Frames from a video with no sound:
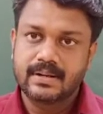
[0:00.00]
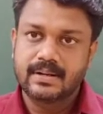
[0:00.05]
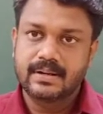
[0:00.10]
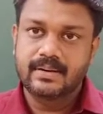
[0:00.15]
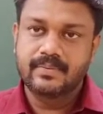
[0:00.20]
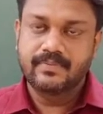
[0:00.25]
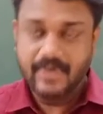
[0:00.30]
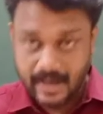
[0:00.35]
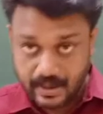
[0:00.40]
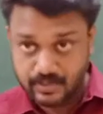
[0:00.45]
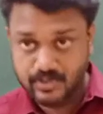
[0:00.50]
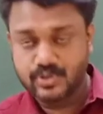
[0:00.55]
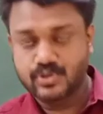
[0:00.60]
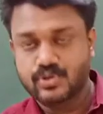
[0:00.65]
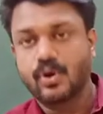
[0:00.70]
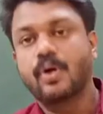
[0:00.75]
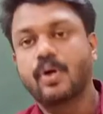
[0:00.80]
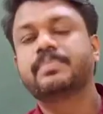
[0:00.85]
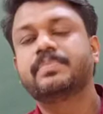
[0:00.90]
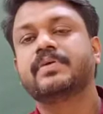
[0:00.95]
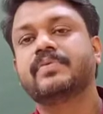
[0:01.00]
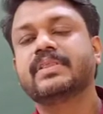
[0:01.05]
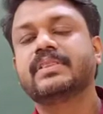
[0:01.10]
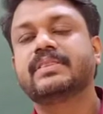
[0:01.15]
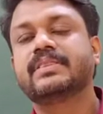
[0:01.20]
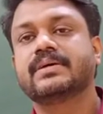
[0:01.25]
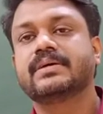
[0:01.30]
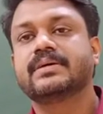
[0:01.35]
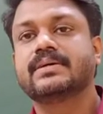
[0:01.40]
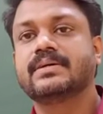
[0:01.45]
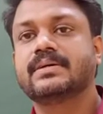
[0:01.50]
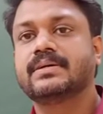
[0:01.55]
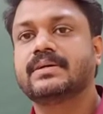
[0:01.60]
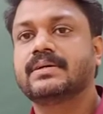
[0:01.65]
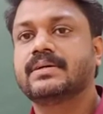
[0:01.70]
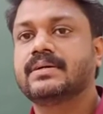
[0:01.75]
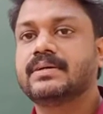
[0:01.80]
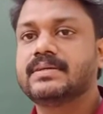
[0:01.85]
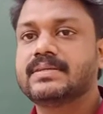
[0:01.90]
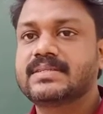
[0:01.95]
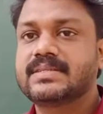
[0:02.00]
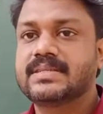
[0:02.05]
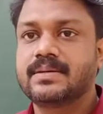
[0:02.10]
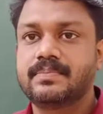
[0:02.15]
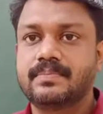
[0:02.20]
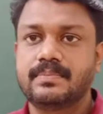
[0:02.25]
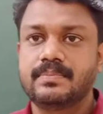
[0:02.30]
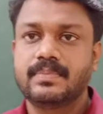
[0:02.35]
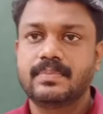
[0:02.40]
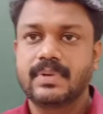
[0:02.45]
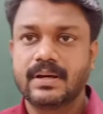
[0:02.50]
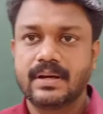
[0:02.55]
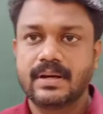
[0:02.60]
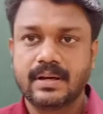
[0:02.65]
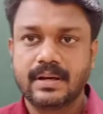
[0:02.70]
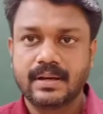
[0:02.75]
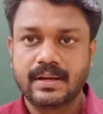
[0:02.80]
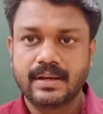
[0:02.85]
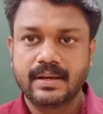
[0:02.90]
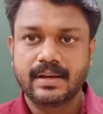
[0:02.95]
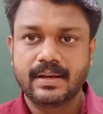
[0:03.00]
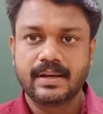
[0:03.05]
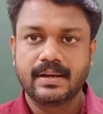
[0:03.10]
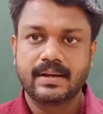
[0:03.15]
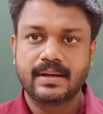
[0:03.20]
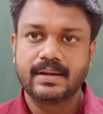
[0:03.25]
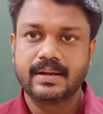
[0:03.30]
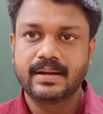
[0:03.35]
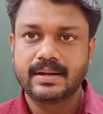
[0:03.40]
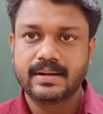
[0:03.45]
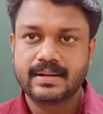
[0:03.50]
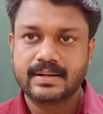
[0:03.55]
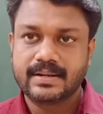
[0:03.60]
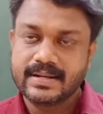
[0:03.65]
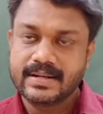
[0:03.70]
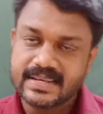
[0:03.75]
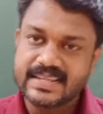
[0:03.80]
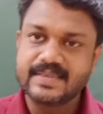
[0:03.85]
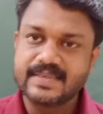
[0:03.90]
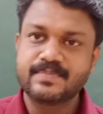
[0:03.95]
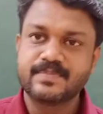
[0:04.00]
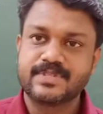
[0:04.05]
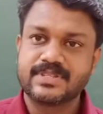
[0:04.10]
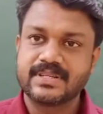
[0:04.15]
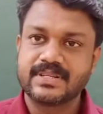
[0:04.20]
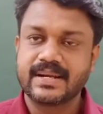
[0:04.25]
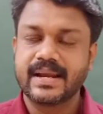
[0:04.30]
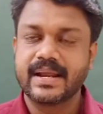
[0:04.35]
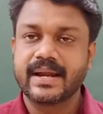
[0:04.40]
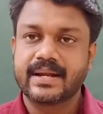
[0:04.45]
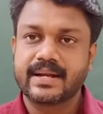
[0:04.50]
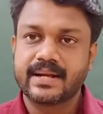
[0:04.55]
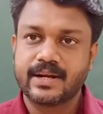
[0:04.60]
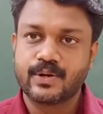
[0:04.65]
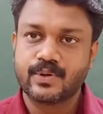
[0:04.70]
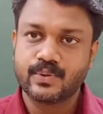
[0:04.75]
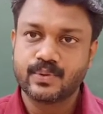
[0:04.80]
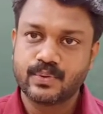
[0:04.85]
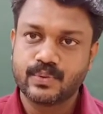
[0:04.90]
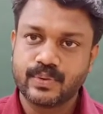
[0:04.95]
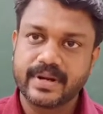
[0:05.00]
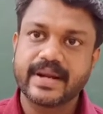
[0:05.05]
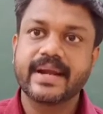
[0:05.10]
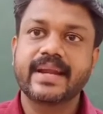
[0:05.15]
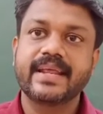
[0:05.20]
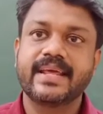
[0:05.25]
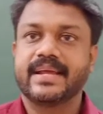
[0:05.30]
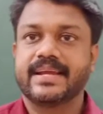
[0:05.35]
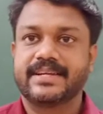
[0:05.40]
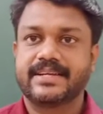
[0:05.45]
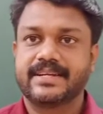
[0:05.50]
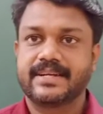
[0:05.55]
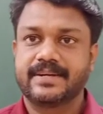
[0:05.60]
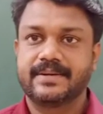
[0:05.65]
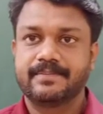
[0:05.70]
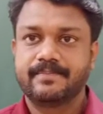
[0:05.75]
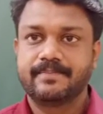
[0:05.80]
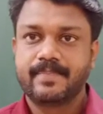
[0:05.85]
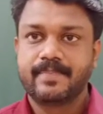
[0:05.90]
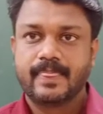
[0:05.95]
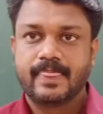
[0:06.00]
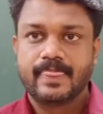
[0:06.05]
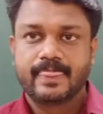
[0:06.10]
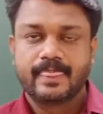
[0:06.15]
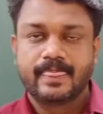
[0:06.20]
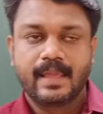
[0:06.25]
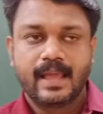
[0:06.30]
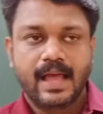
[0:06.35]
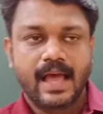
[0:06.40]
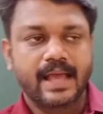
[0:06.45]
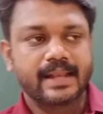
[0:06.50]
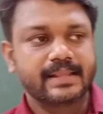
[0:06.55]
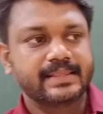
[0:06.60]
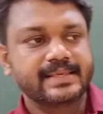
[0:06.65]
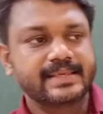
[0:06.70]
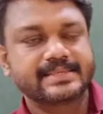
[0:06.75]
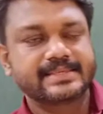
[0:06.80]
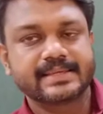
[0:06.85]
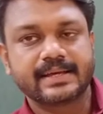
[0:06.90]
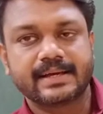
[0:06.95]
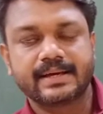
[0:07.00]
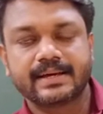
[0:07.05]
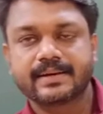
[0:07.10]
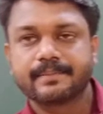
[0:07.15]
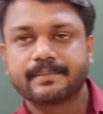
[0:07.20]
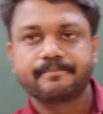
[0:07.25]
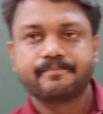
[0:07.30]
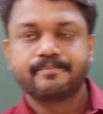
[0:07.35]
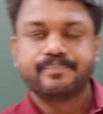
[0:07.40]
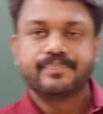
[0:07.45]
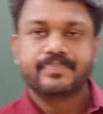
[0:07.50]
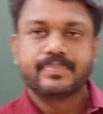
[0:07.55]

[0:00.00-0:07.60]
we have stopped with some terms related to radiation, and these are